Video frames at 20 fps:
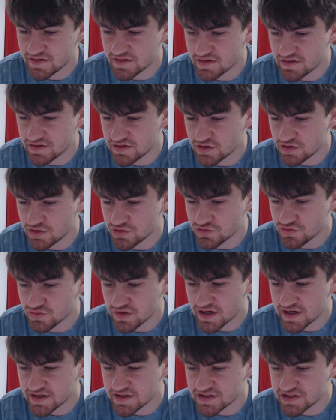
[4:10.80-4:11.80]
Luke
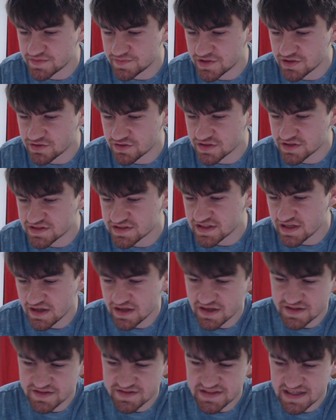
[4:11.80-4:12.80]
Ryan, to be honest.
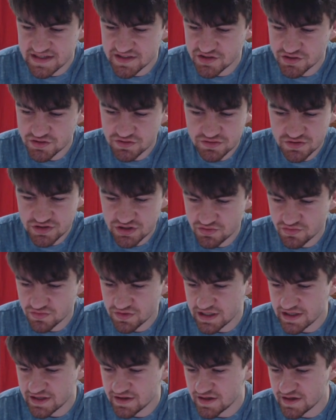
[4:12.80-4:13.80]
Daniel, don't
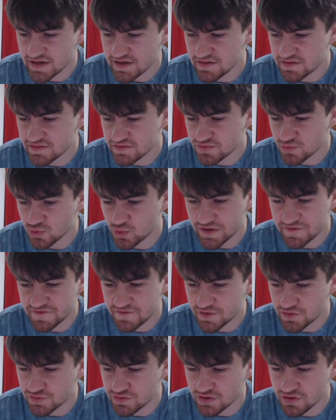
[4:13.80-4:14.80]
really.
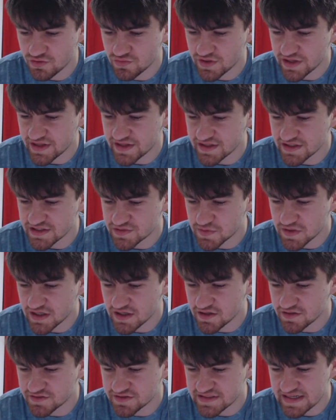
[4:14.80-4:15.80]
Whitfield, not really as
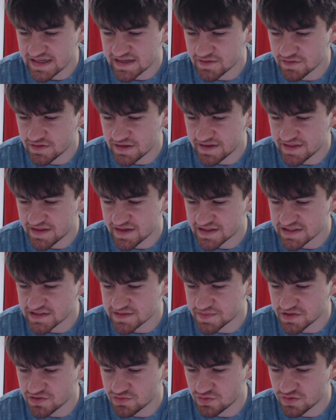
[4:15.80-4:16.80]
well. Dale, I think, is a
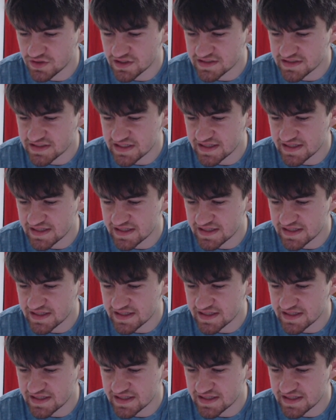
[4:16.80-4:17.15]
big risk.